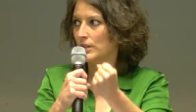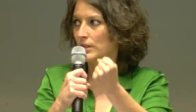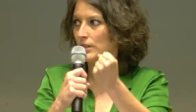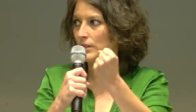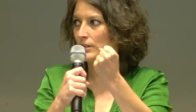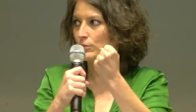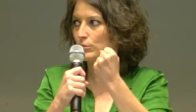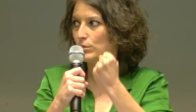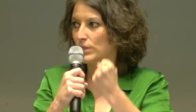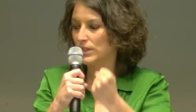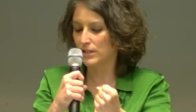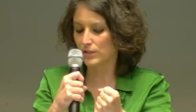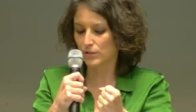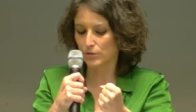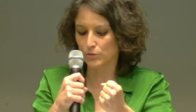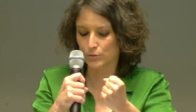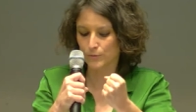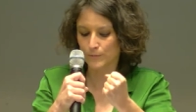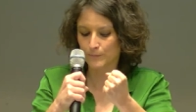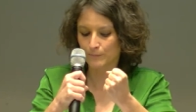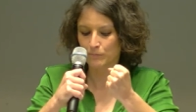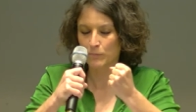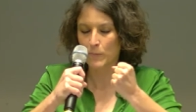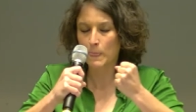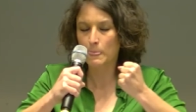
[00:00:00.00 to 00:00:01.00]
with you.
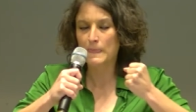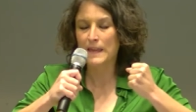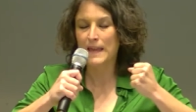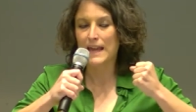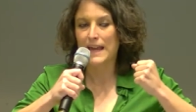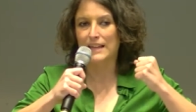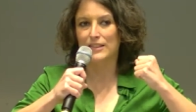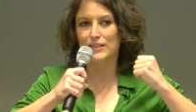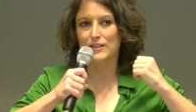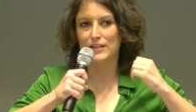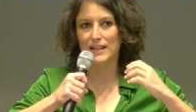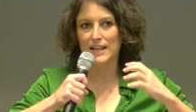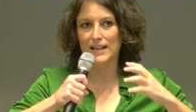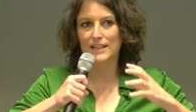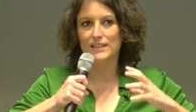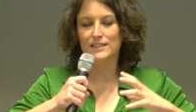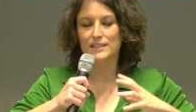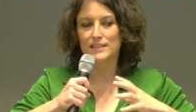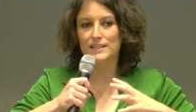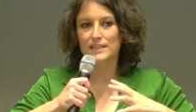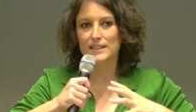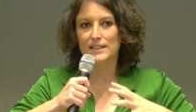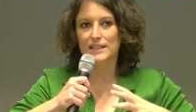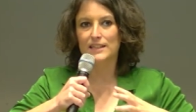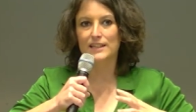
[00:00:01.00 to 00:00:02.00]
And the last
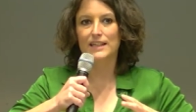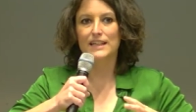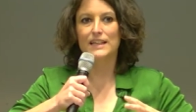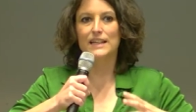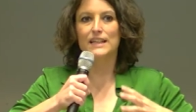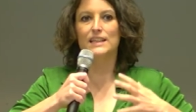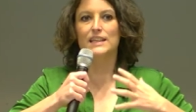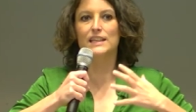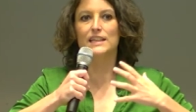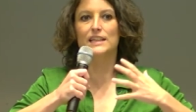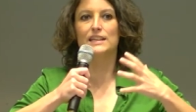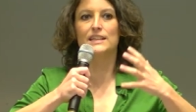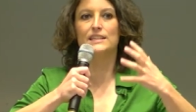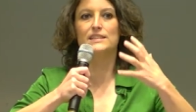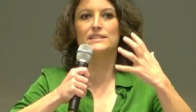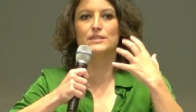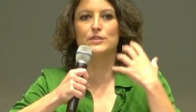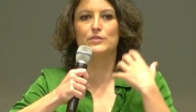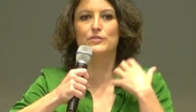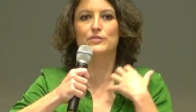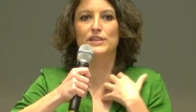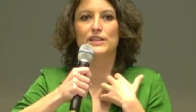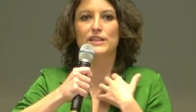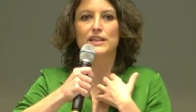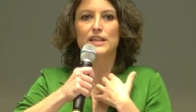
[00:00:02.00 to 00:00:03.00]
thing, and I think it's
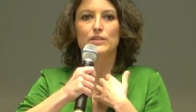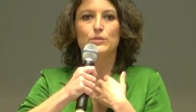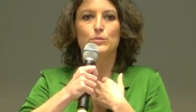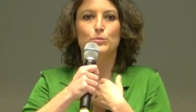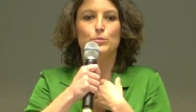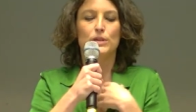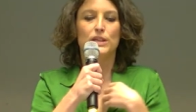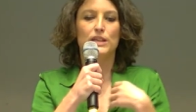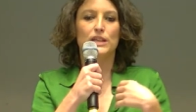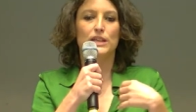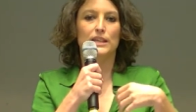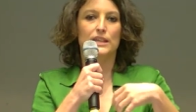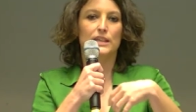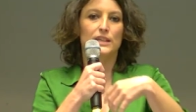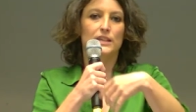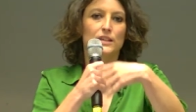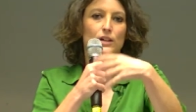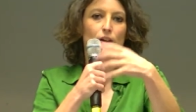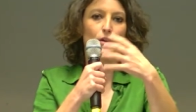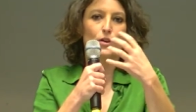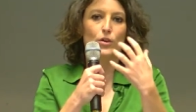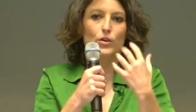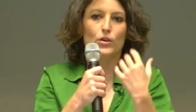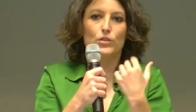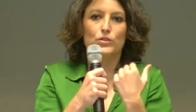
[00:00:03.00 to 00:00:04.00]
something that we
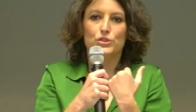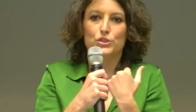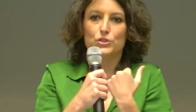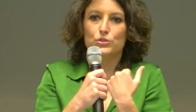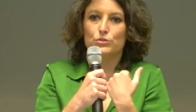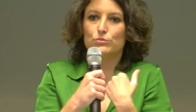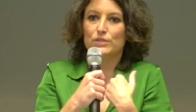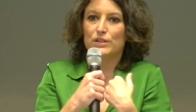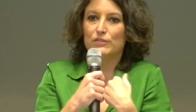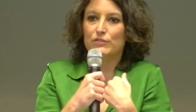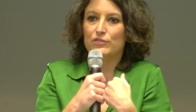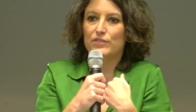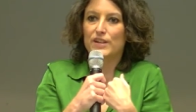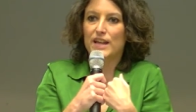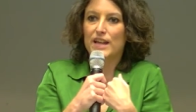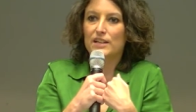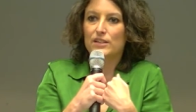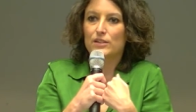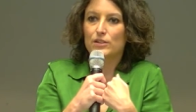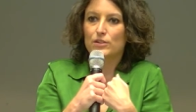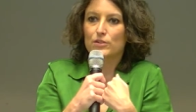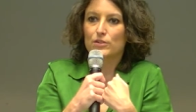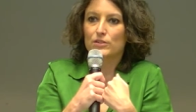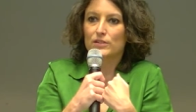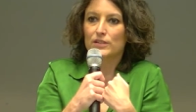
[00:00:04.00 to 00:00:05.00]
all should reflect
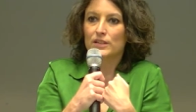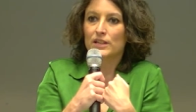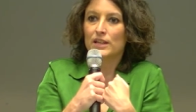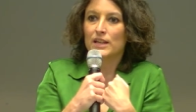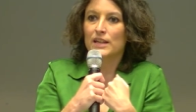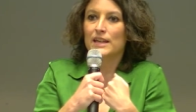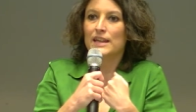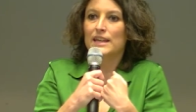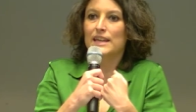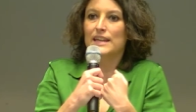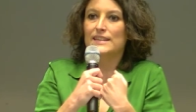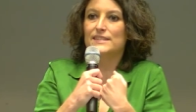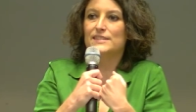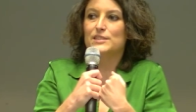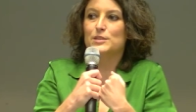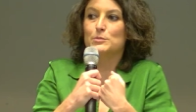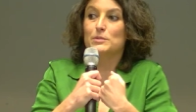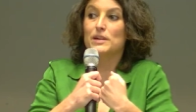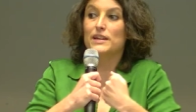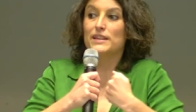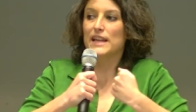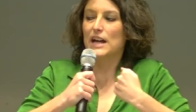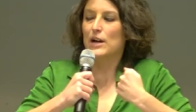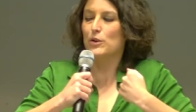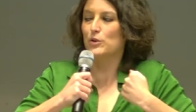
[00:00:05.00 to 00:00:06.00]
on, is
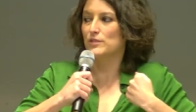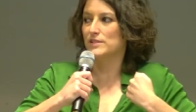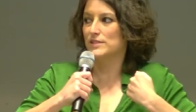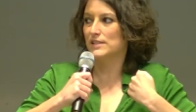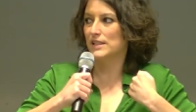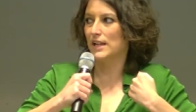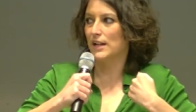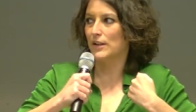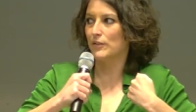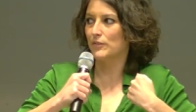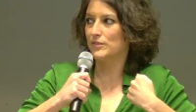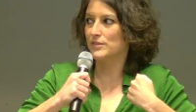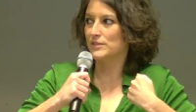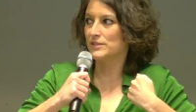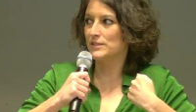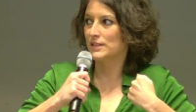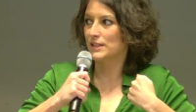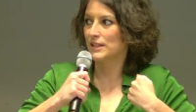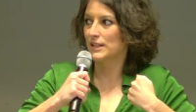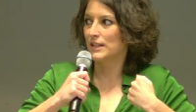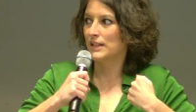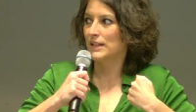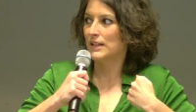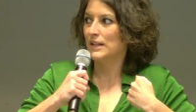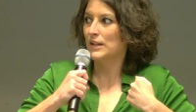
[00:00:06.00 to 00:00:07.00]
about ourselves.
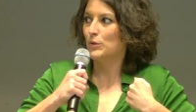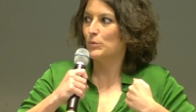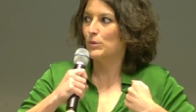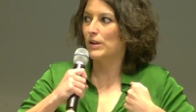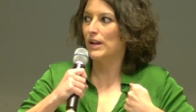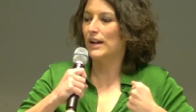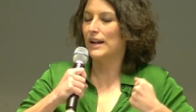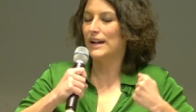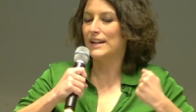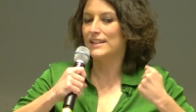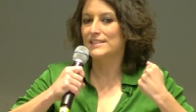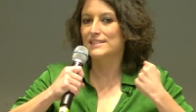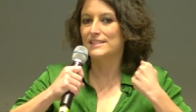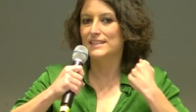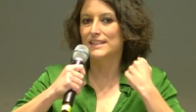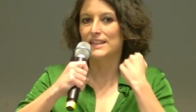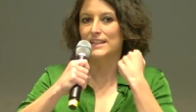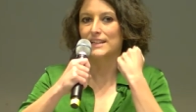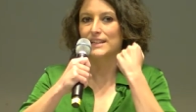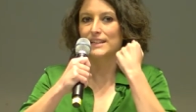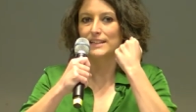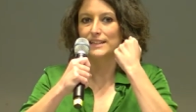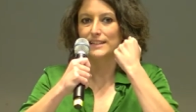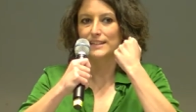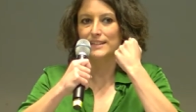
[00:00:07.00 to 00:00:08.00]
We are
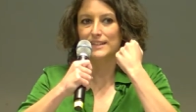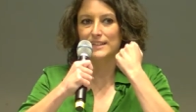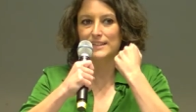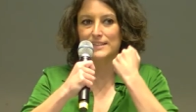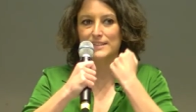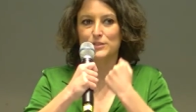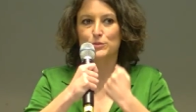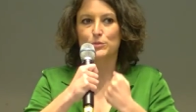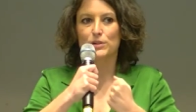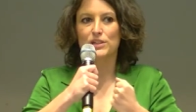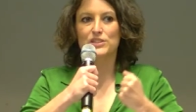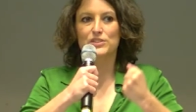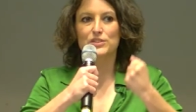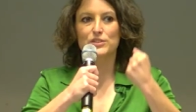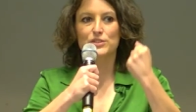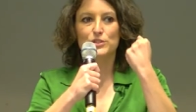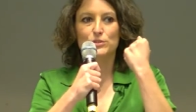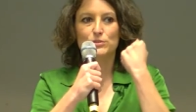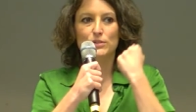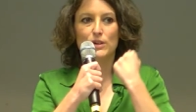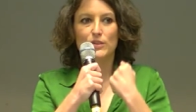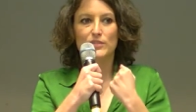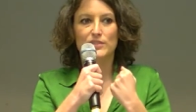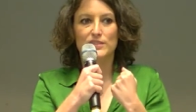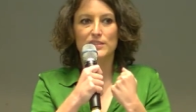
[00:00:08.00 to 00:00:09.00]
asking this question to
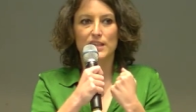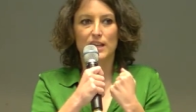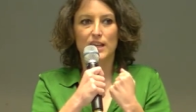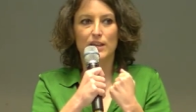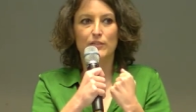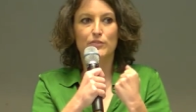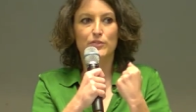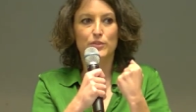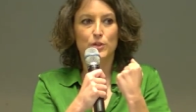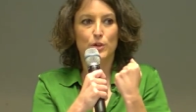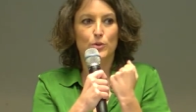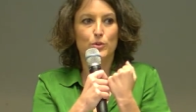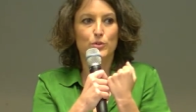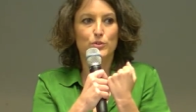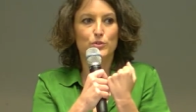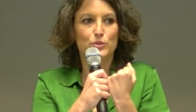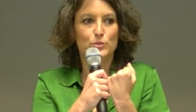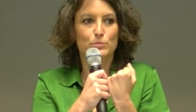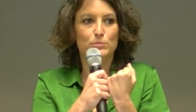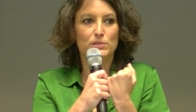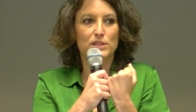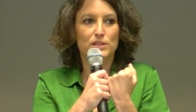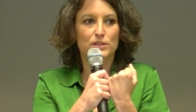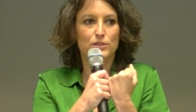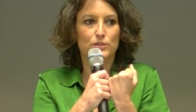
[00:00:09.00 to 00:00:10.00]
ourselves also
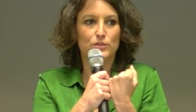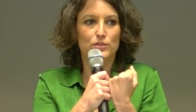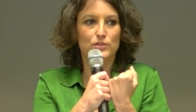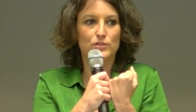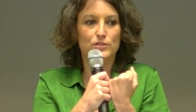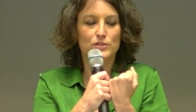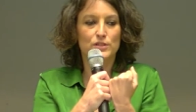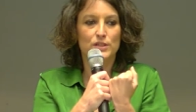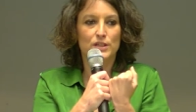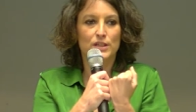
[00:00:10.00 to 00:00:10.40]
because